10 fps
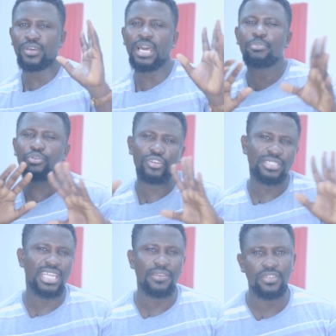of other
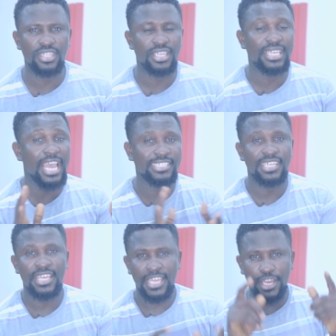products and everything. Guys,
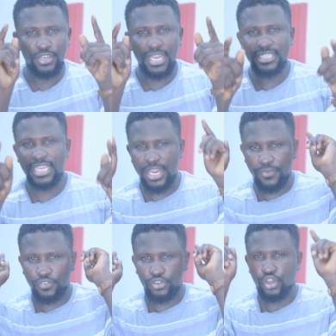get on that and
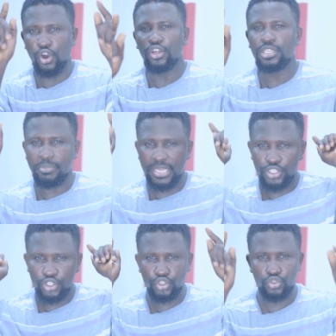of course, all the
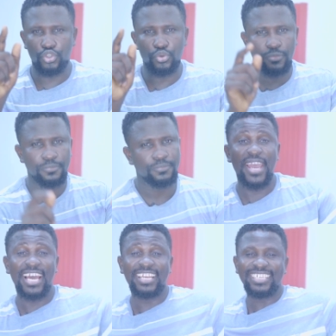best to you.
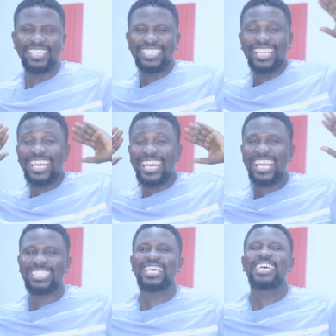Finally, the
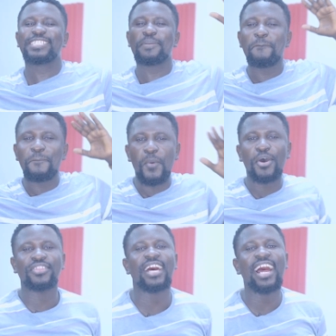latest
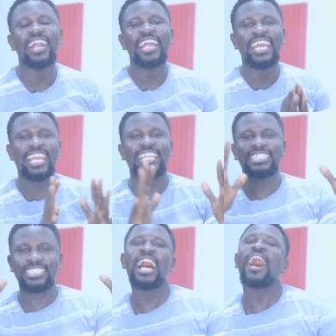mother
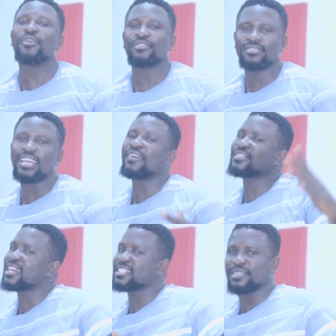in town yeah
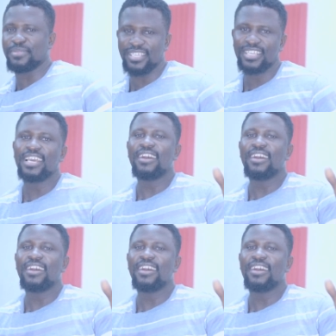after simi